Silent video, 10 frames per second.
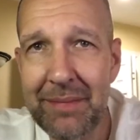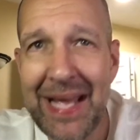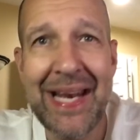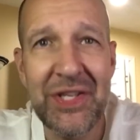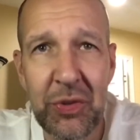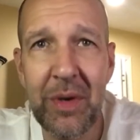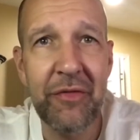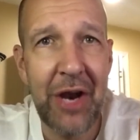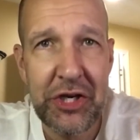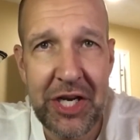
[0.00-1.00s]
It is a
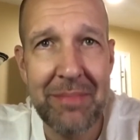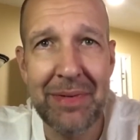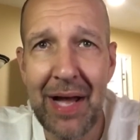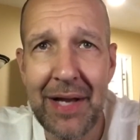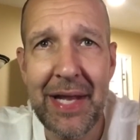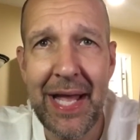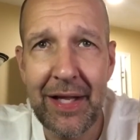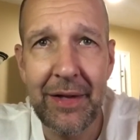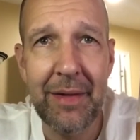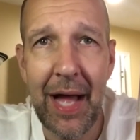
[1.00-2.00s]
refreshing blonde
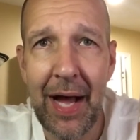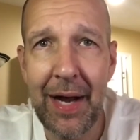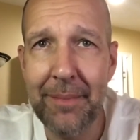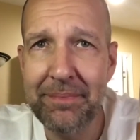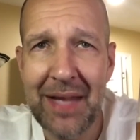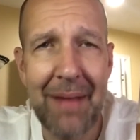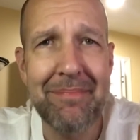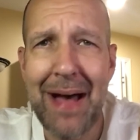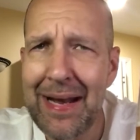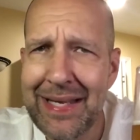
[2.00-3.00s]
ale.
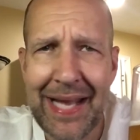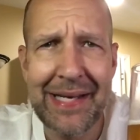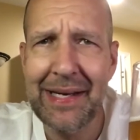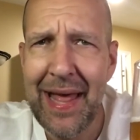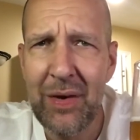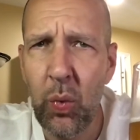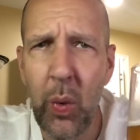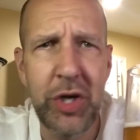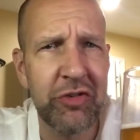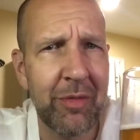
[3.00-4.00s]
I'm not getting a lot of
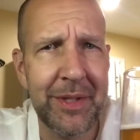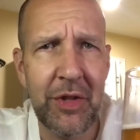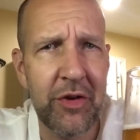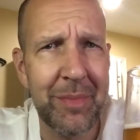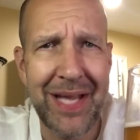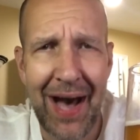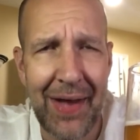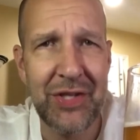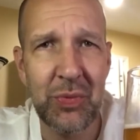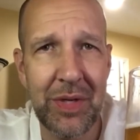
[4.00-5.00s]
orange from it, though, to be
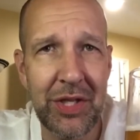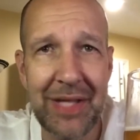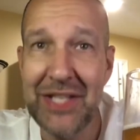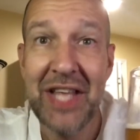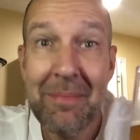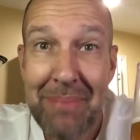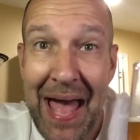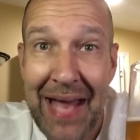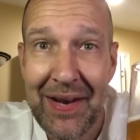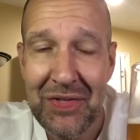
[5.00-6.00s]
honest with you. That's not
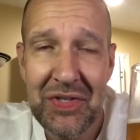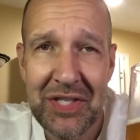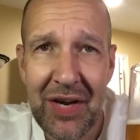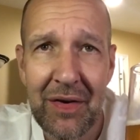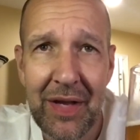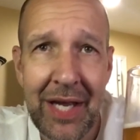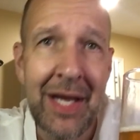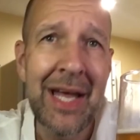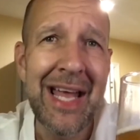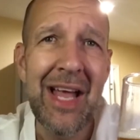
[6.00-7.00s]
bad necessarily.
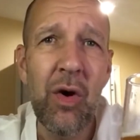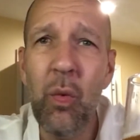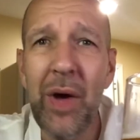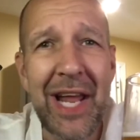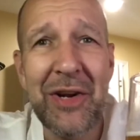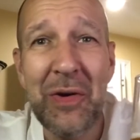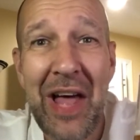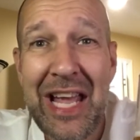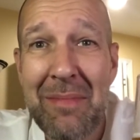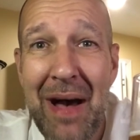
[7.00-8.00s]
What I don't
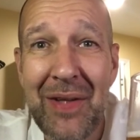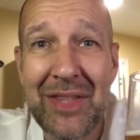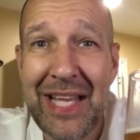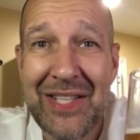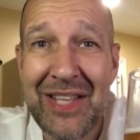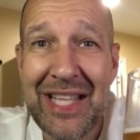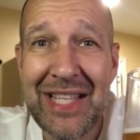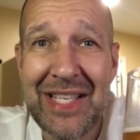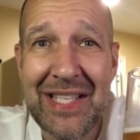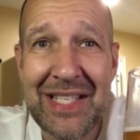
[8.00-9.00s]
like about things like
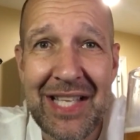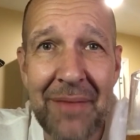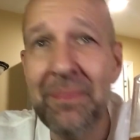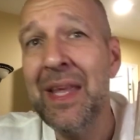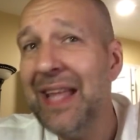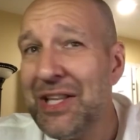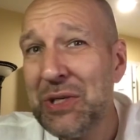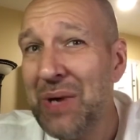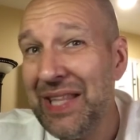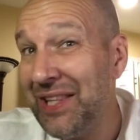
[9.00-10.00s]
this is that that's
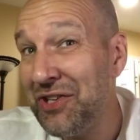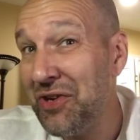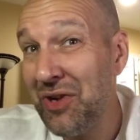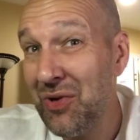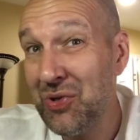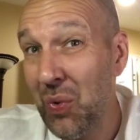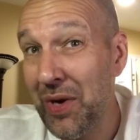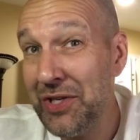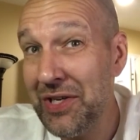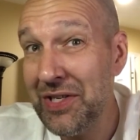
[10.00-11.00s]
great that you used
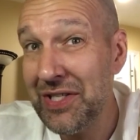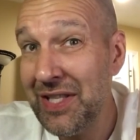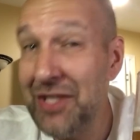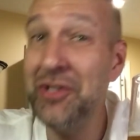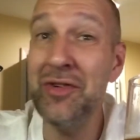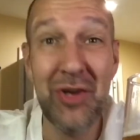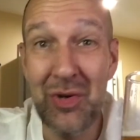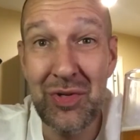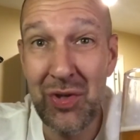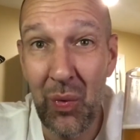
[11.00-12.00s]
oranges and that you
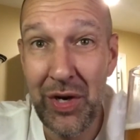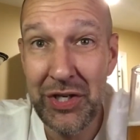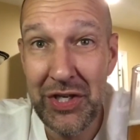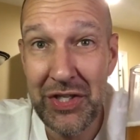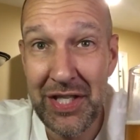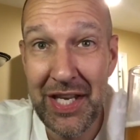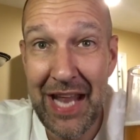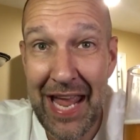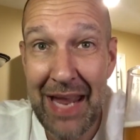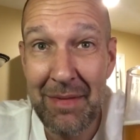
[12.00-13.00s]
used oranges in the
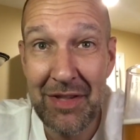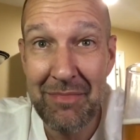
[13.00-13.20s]
name of the